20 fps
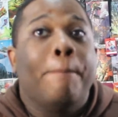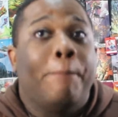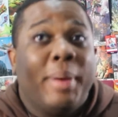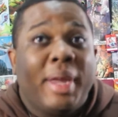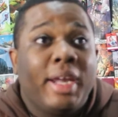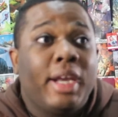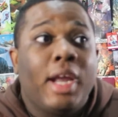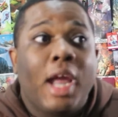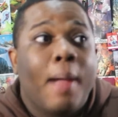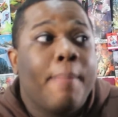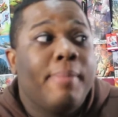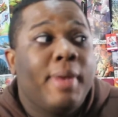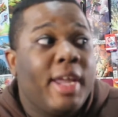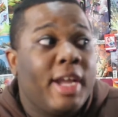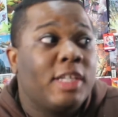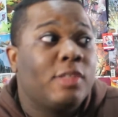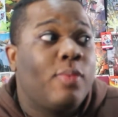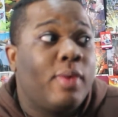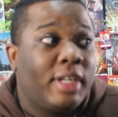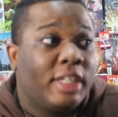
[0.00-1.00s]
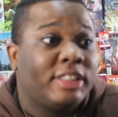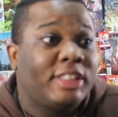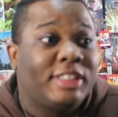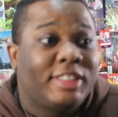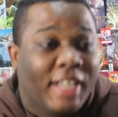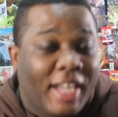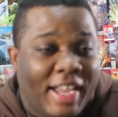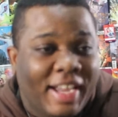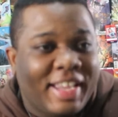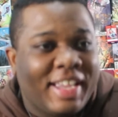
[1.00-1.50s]
Beating up niggas with a
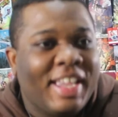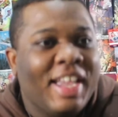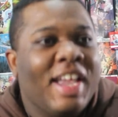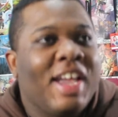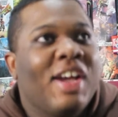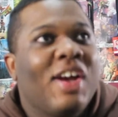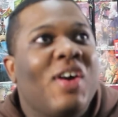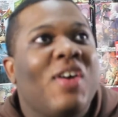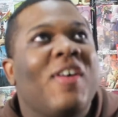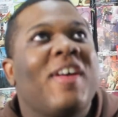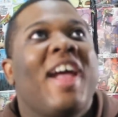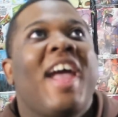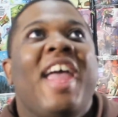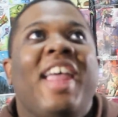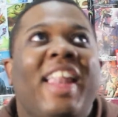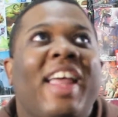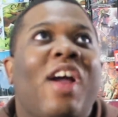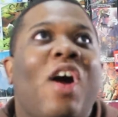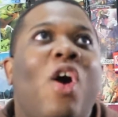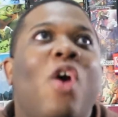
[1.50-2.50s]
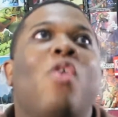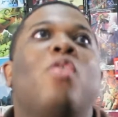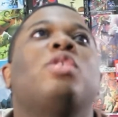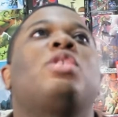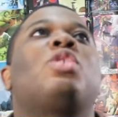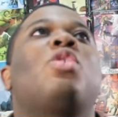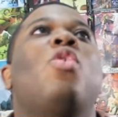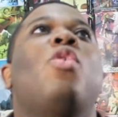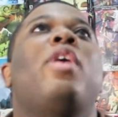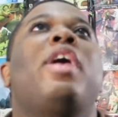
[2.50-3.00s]
stick. Okay, like old
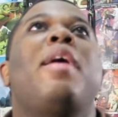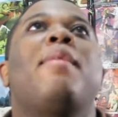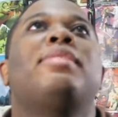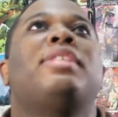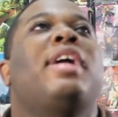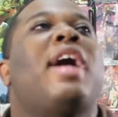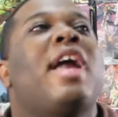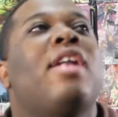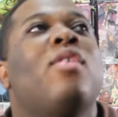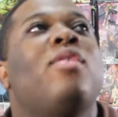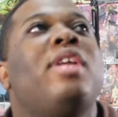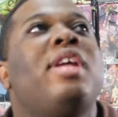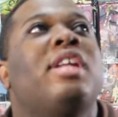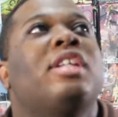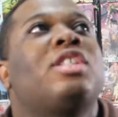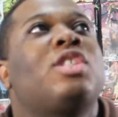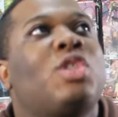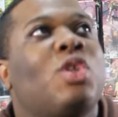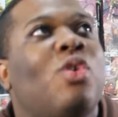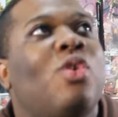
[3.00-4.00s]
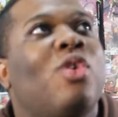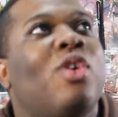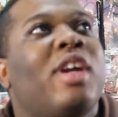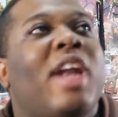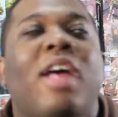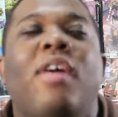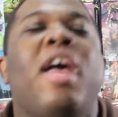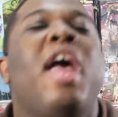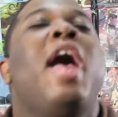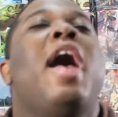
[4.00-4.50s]
school, he was like, I don't need a sword.
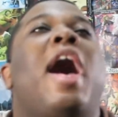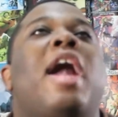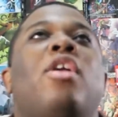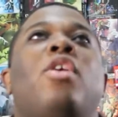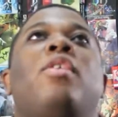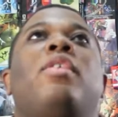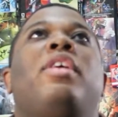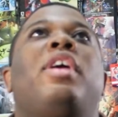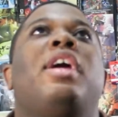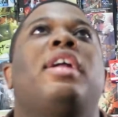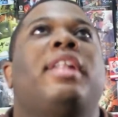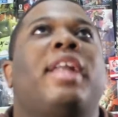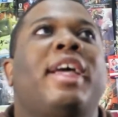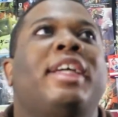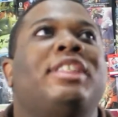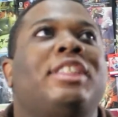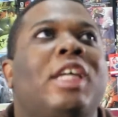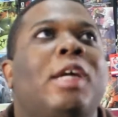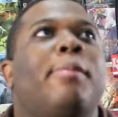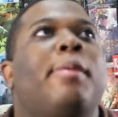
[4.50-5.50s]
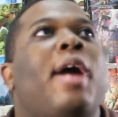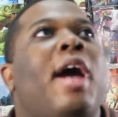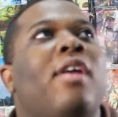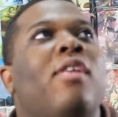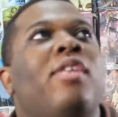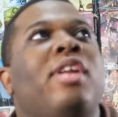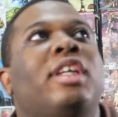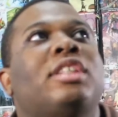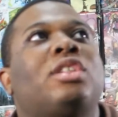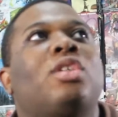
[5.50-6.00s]
I, I don't need a lightsaber. I
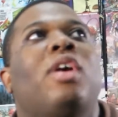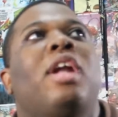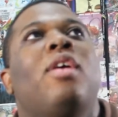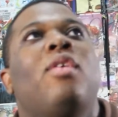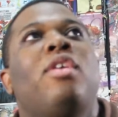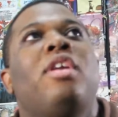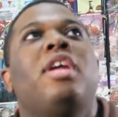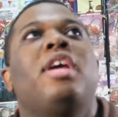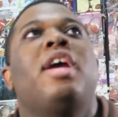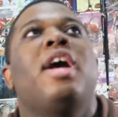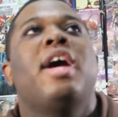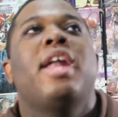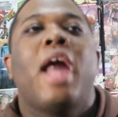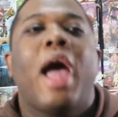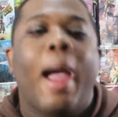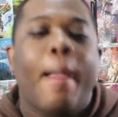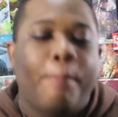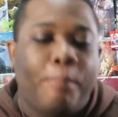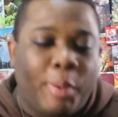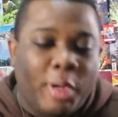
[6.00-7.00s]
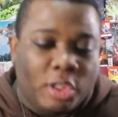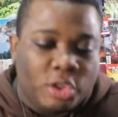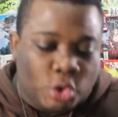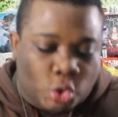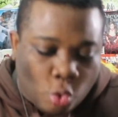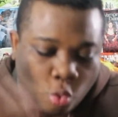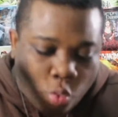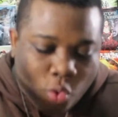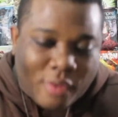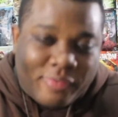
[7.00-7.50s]
don't need a sword. I don't need a gun. I beat
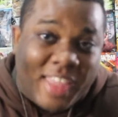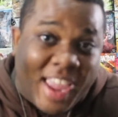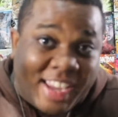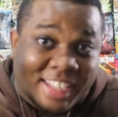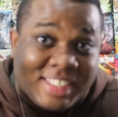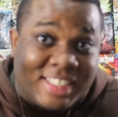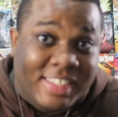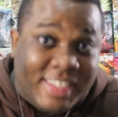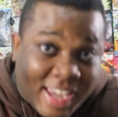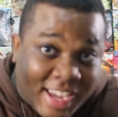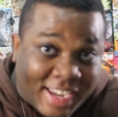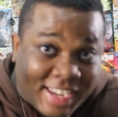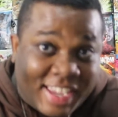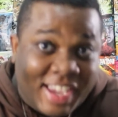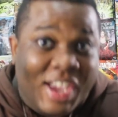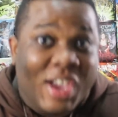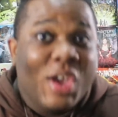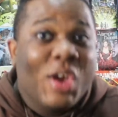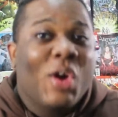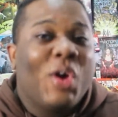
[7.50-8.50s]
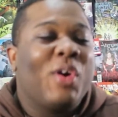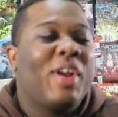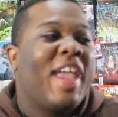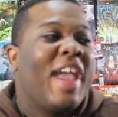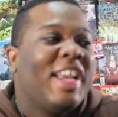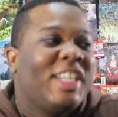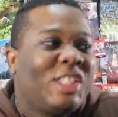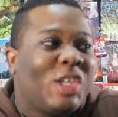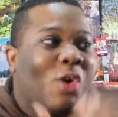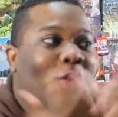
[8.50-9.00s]
you with a stick.
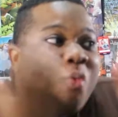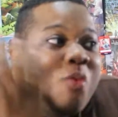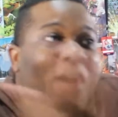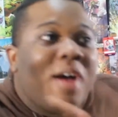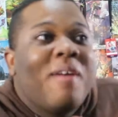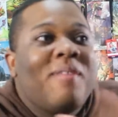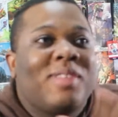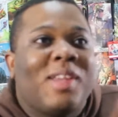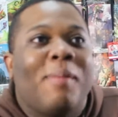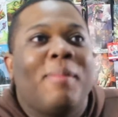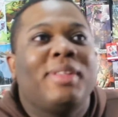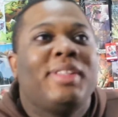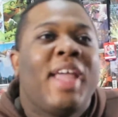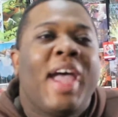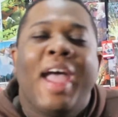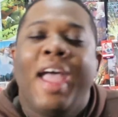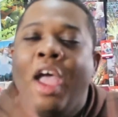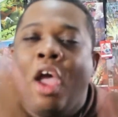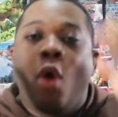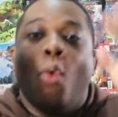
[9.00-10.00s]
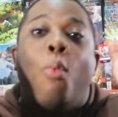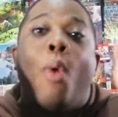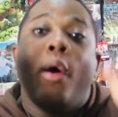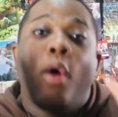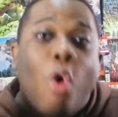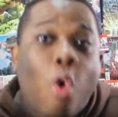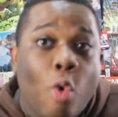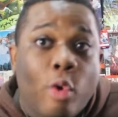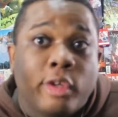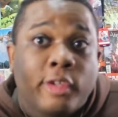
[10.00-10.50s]
Okay, so what was up with that? What,
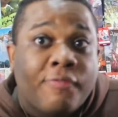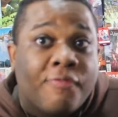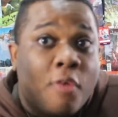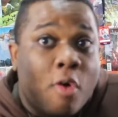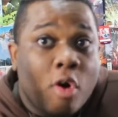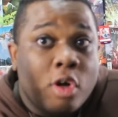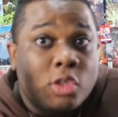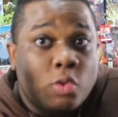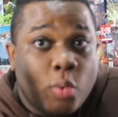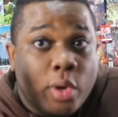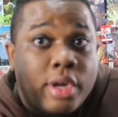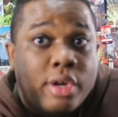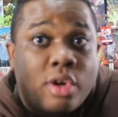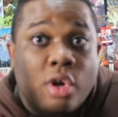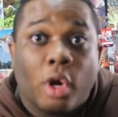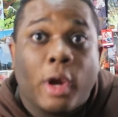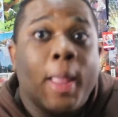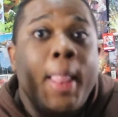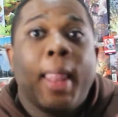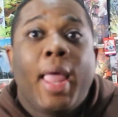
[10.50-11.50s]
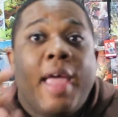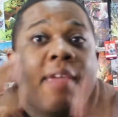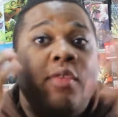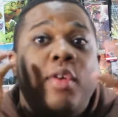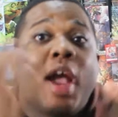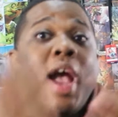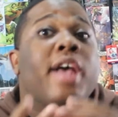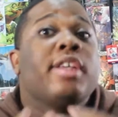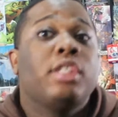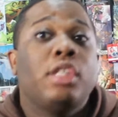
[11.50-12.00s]
who is Forest Whitaker? If you
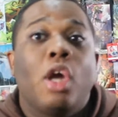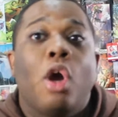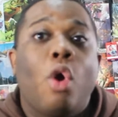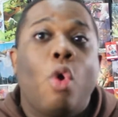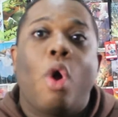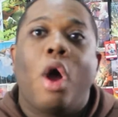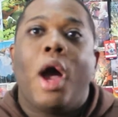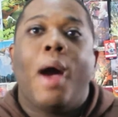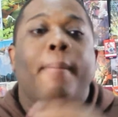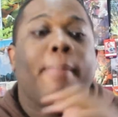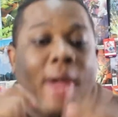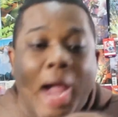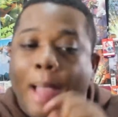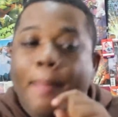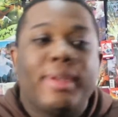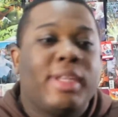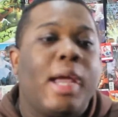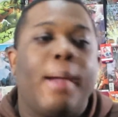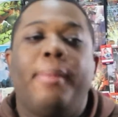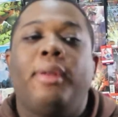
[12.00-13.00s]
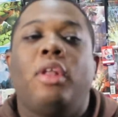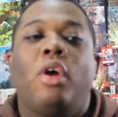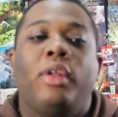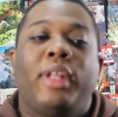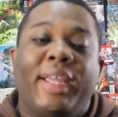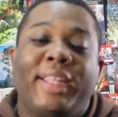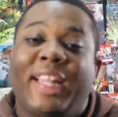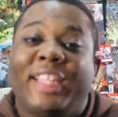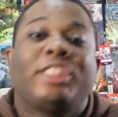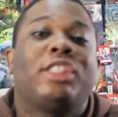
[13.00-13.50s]
guys know, um, comment down below.
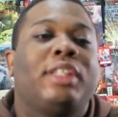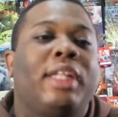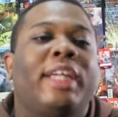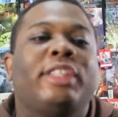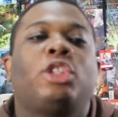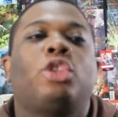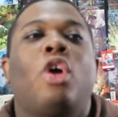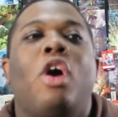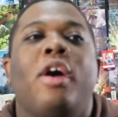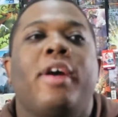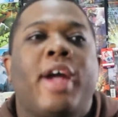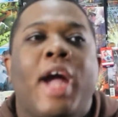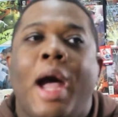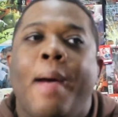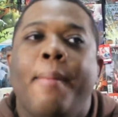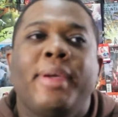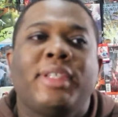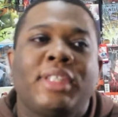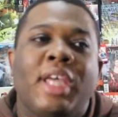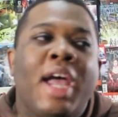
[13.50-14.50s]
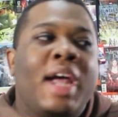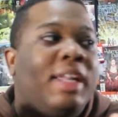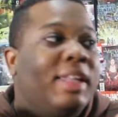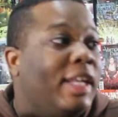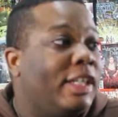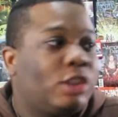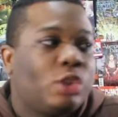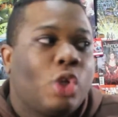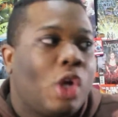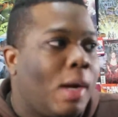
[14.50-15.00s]
Like, let's let's talk comics.
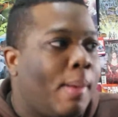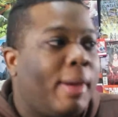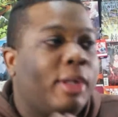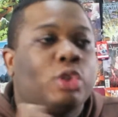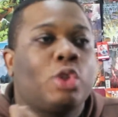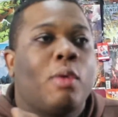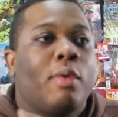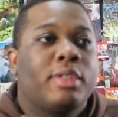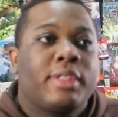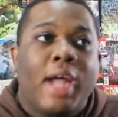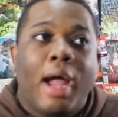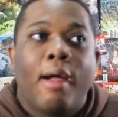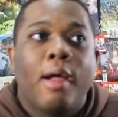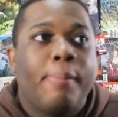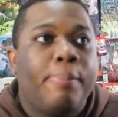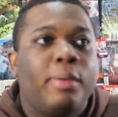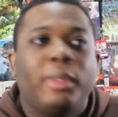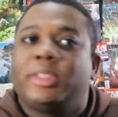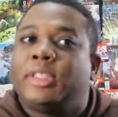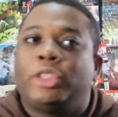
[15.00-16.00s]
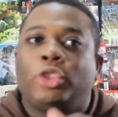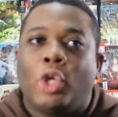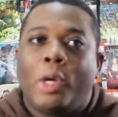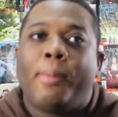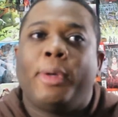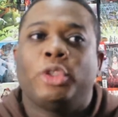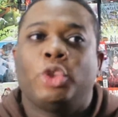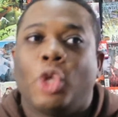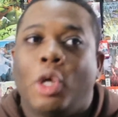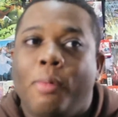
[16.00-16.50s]
Let's talk about Star Wars comic books. Let's talk
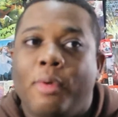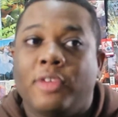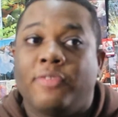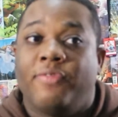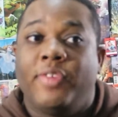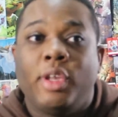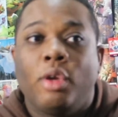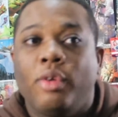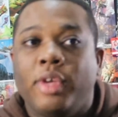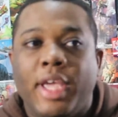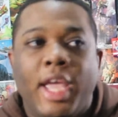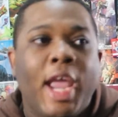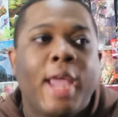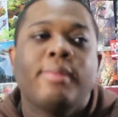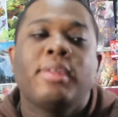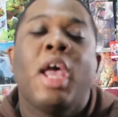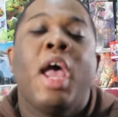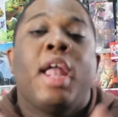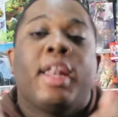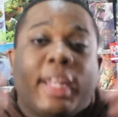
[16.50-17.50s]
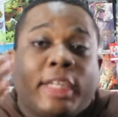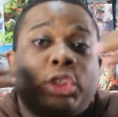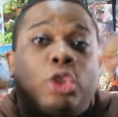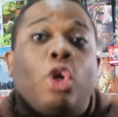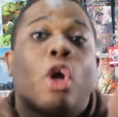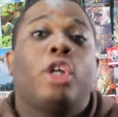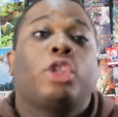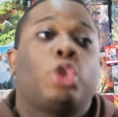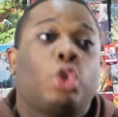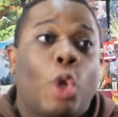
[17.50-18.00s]
about Star Wars video games. Let's
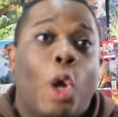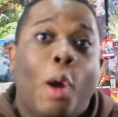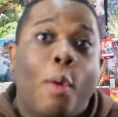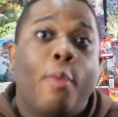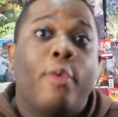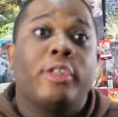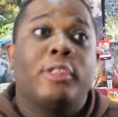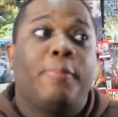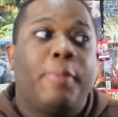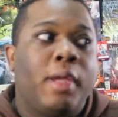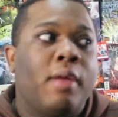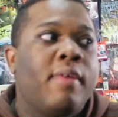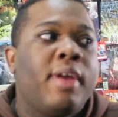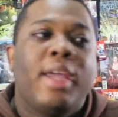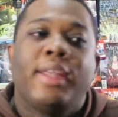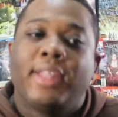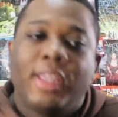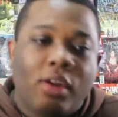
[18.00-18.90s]
talk Star Wars, period.